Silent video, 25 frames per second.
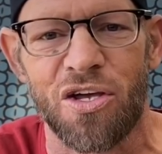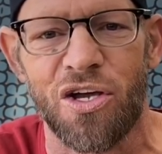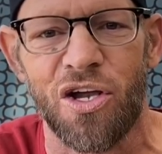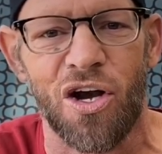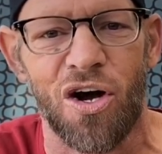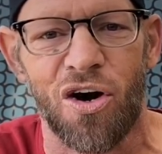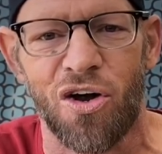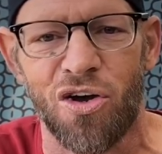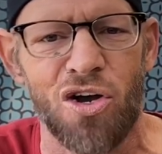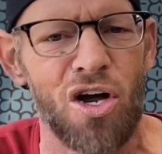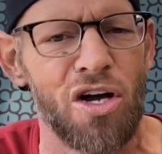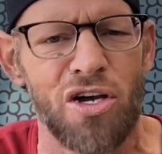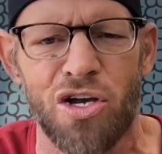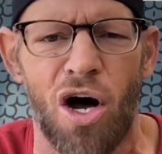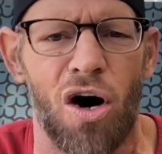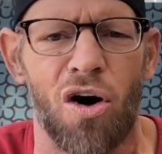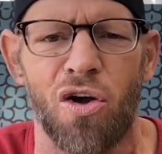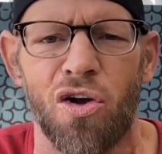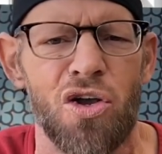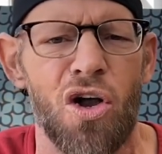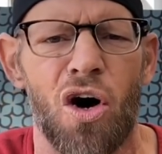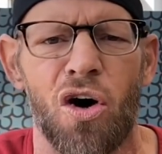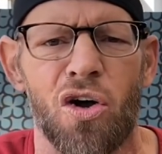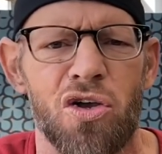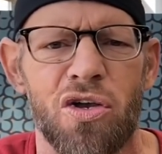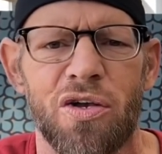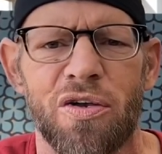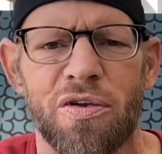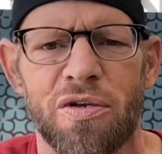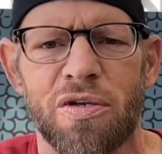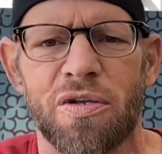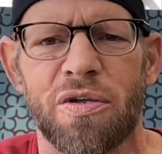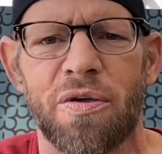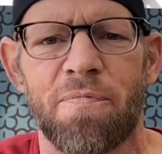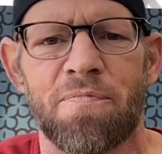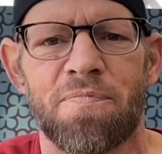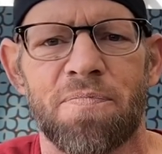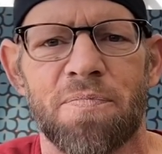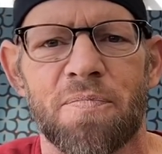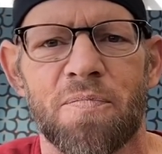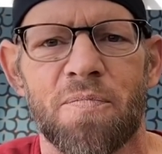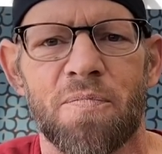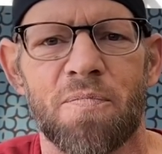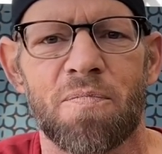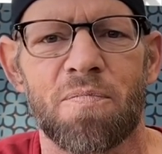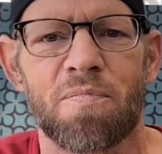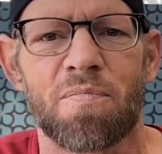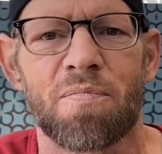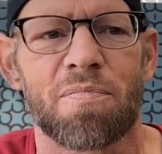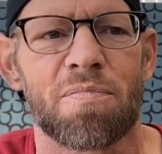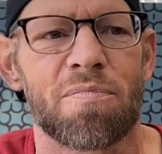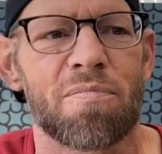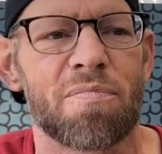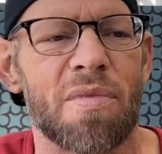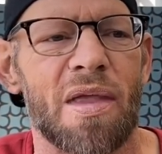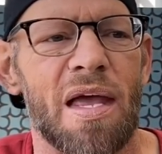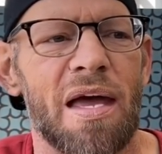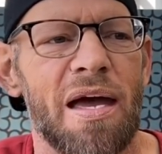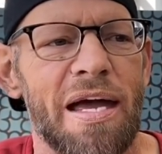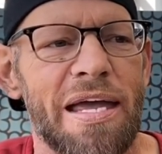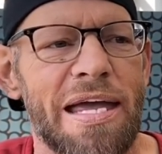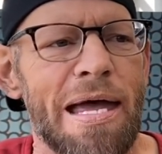You know, Albert Beckles, right? Robbie Robinson, Albert Beckles.